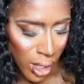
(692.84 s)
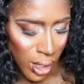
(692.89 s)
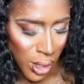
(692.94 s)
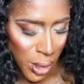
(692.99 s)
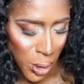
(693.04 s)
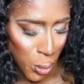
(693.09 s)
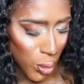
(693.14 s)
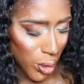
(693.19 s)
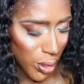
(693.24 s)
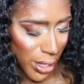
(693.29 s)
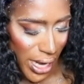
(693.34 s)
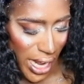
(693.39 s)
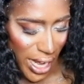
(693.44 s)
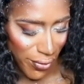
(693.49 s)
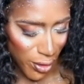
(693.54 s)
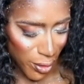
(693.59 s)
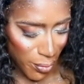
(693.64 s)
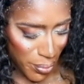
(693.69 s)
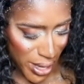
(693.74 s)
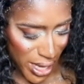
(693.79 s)
You will
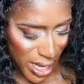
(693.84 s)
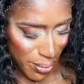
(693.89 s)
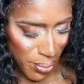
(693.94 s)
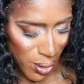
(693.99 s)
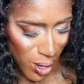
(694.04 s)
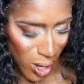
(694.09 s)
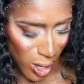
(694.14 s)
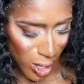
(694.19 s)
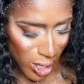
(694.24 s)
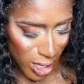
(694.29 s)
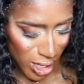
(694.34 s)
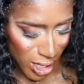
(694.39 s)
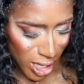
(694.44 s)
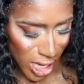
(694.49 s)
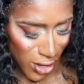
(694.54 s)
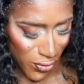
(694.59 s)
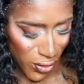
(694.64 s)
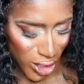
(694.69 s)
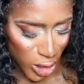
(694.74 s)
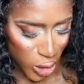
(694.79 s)
never be a part
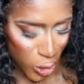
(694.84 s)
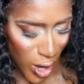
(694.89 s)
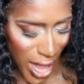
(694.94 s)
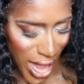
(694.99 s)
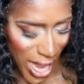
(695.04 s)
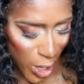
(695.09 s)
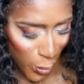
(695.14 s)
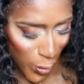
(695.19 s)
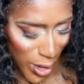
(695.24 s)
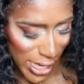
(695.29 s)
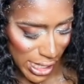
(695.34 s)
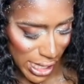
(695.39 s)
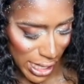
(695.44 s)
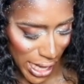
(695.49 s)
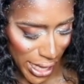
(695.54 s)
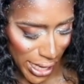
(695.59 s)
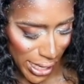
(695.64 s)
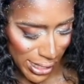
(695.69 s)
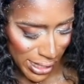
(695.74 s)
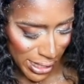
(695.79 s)
of the drag race
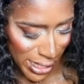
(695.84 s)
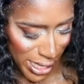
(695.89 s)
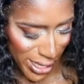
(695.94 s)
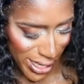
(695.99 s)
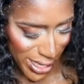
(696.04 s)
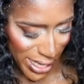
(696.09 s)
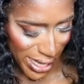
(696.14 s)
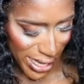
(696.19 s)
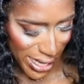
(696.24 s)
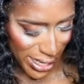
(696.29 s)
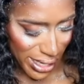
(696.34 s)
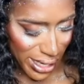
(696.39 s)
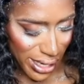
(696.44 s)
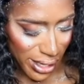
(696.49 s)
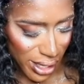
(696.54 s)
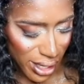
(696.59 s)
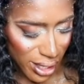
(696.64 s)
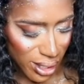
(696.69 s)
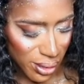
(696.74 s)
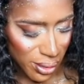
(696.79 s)
legacy
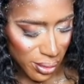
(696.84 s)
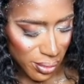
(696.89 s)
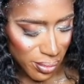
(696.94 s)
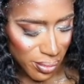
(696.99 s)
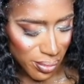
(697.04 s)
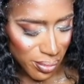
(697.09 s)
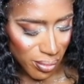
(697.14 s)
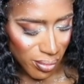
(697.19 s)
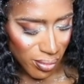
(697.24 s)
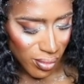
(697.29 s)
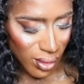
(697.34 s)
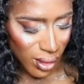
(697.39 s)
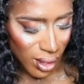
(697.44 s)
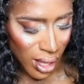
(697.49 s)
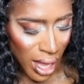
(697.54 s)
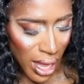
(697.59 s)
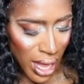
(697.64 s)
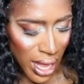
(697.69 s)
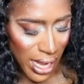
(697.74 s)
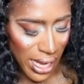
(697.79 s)
again.
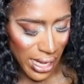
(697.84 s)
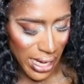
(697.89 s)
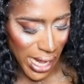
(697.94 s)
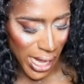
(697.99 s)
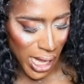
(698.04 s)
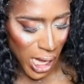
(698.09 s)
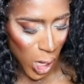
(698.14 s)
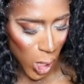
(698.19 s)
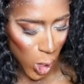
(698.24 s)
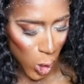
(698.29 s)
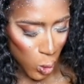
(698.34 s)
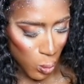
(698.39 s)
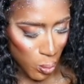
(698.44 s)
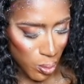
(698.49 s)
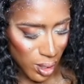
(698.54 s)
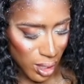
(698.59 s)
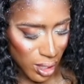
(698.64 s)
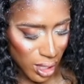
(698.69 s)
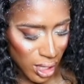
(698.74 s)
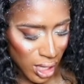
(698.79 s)
And I hope
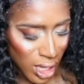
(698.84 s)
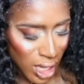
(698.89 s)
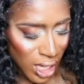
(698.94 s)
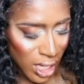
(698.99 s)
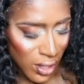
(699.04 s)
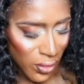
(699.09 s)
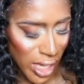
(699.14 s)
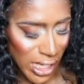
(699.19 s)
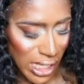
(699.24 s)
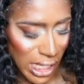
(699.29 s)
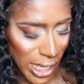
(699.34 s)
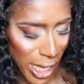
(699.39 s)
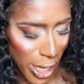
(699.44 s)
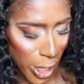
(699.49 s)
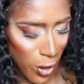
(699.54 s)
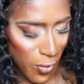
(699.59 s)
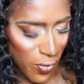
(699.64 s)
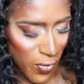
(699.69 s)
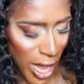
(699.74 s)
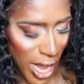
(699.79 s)
this
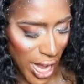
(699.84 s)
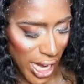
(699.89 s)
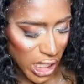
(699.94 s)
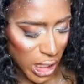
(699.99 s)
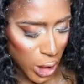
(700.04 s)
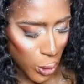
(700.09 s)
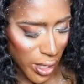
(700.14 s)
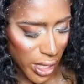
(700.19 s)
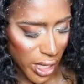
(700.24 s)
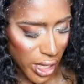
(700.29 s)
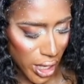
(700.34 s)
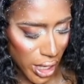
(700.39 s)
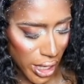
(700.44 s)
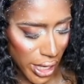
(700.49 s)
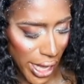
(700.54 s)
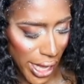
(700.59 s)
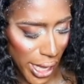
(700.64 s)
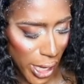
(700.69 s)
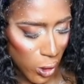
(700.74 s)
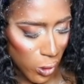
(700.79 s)
letter finds you in good
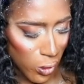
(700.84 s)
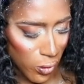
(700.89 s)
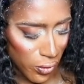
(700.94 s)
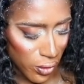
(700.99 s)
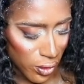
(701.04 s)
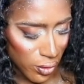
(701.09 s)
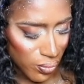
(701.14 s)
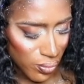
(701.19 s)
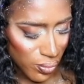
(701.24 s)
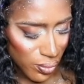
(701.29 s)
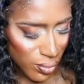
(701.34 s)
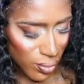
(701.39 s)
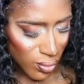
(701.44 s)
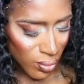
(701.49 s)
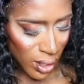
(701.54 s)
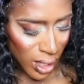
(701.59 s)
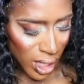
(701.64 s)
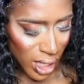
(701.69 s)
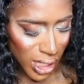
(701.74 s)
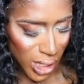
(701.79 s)
health.
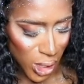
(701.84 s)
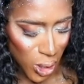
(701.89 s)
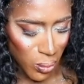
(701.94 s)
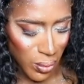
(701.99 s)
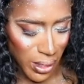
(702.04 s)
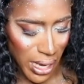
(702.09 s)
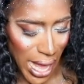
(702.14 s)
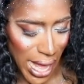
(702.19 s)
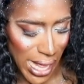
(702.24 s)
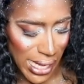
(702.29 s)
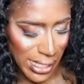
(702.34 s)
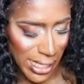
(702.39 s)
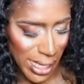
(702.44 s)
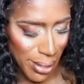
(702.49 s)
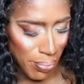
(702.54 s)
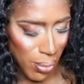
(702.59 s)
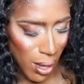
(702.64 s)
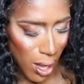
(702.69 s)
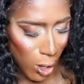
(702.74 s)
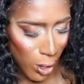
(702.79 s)
You nasty
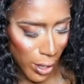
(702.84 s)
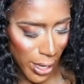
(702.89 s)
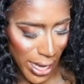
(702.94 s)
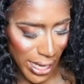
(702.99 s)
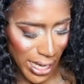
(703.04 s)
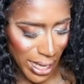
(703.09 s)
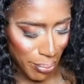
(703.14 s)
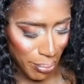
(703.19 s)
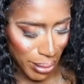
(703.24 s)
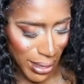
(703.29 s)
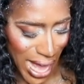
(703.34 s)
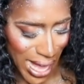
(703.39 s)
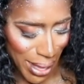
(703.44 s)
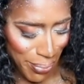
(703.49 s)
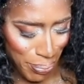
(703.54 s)
bald headed black